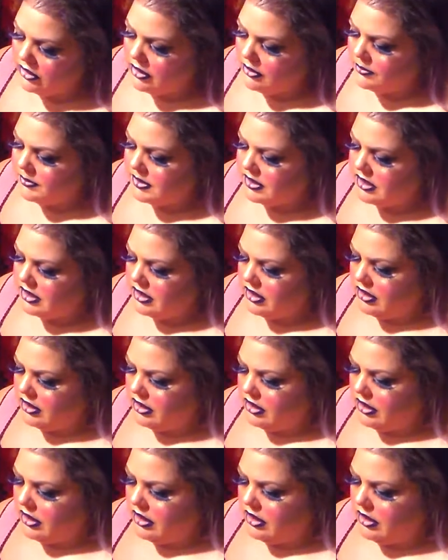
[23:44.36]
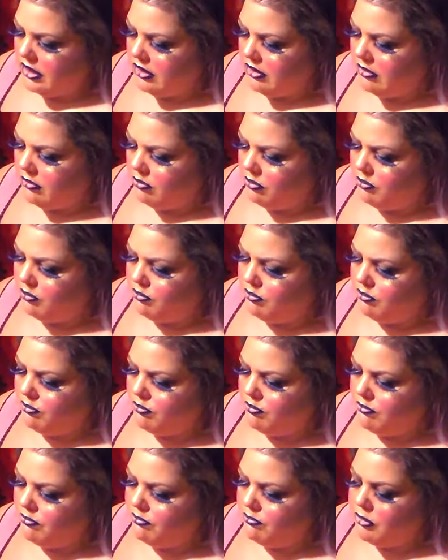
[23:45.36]
lipstick in
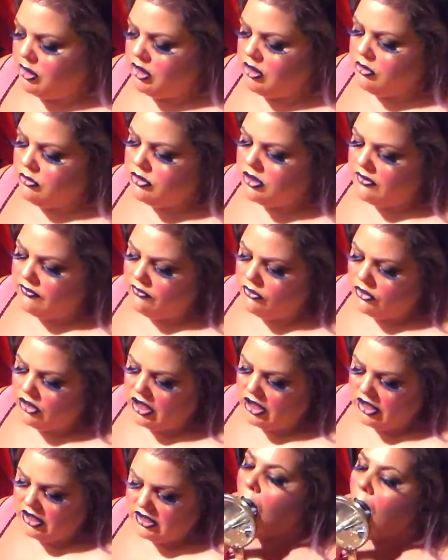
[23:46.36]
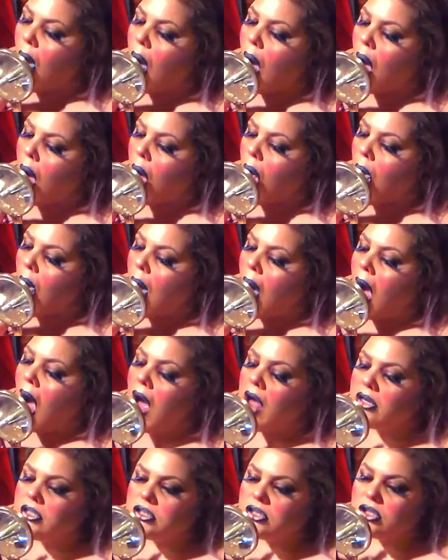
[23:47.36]
Beautiful Kitty.
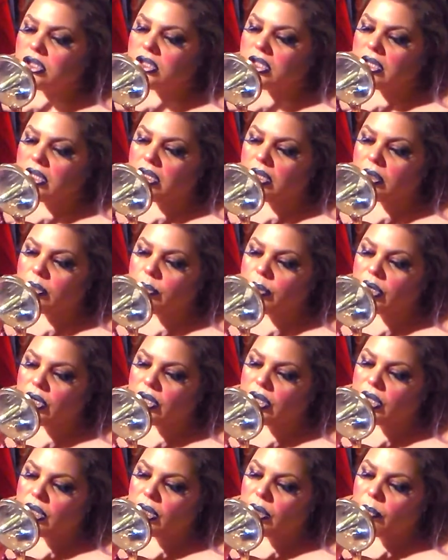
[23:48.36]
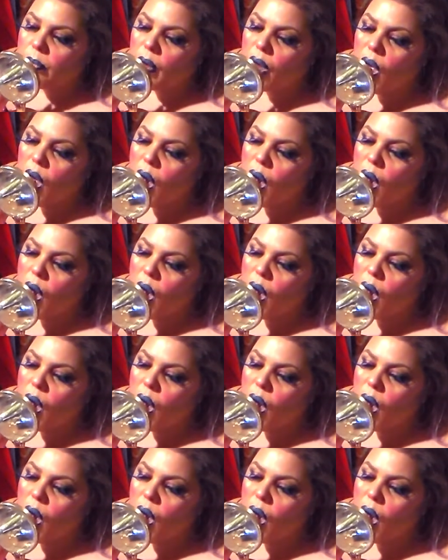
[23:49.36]
Doing the inner part of the lip.